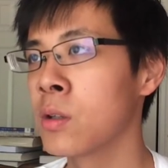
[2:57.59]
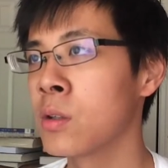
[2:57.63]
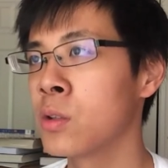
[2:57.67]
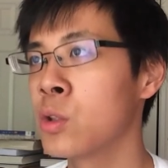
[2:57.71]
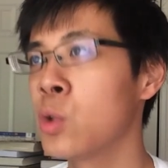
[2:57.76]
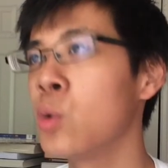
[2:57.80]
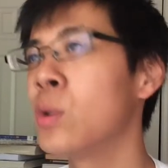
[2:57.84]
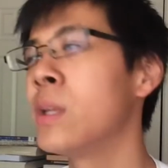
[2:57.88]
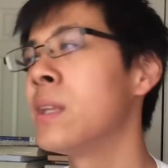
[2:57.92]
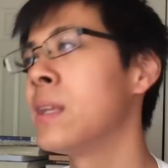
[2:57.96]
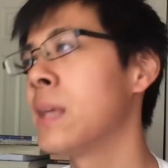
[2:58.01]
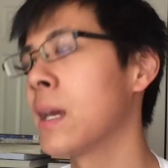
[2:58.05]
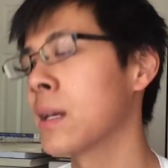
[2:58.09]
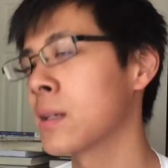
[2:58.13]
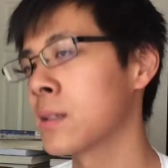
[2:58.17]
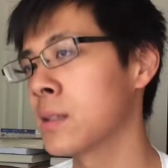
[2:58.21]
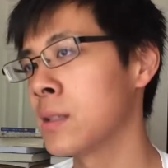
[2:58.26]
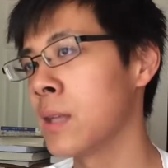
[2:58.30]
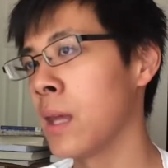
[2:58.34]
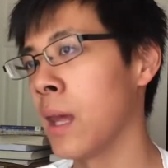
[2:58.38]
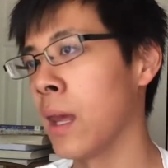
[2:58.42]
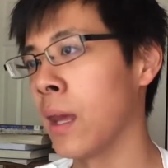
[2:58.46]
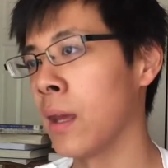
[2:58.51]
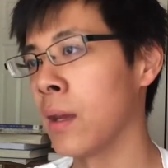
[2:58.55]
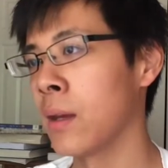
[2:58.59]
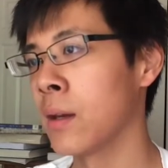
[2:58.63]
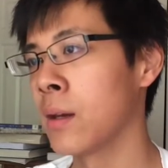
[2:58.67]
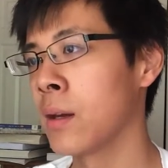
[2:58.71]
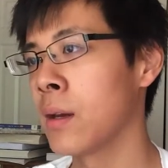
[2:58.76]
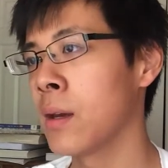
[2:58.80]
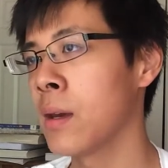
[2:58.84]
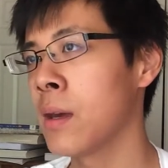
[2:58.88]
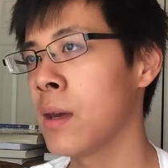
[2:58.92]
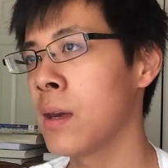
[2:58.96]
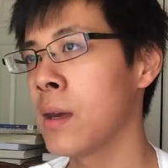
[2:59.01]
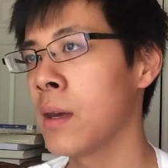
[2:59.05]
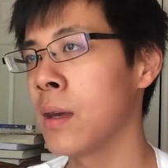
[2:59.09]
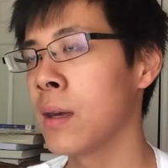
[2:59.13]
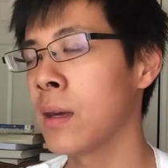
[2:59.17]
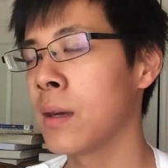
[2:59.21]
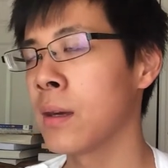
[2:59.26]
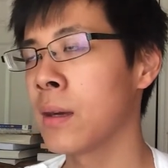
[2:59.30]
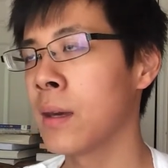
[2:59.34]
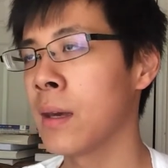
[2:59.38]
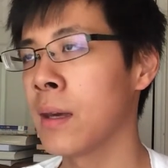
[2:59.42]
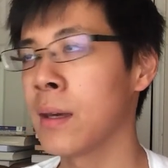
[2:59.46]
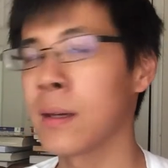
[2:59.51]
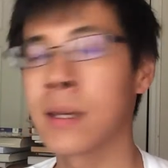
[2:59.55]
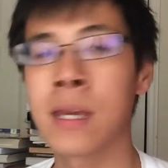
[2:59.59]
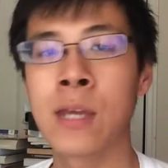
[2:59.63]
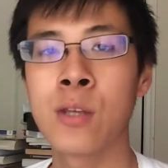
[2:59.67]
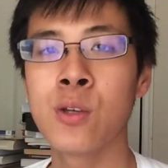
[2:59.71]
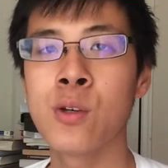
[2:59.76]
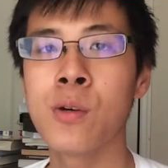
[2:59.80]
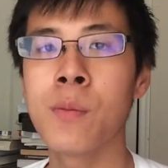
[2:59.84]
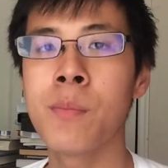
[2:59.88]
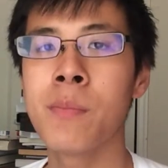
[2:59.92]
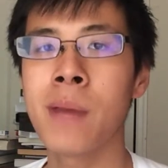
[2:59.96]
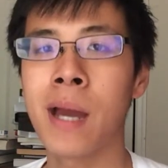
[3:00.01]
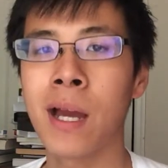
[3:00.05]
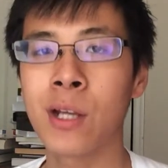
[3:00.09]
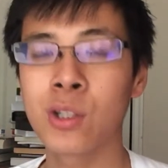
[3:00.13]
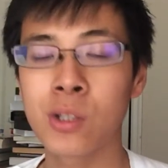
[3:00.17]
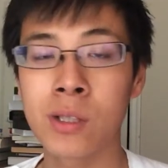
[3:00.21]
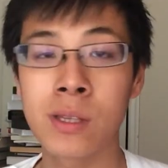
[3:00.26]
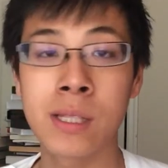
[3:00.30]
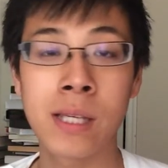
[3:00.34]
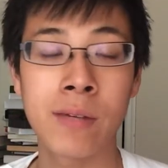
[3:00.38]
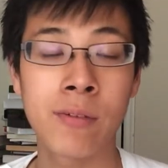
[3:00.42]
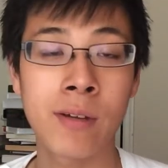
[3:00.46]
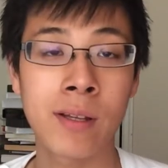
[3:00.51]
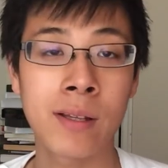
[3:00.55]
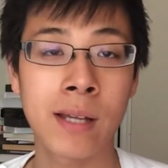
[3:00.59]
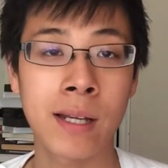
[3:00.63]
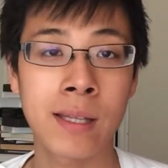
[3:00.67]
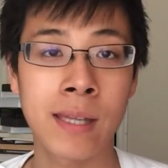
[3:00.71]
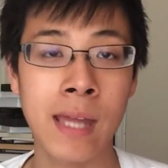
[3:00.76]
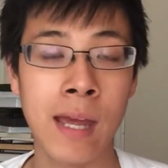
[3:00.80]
to the next day. Can you imagine living like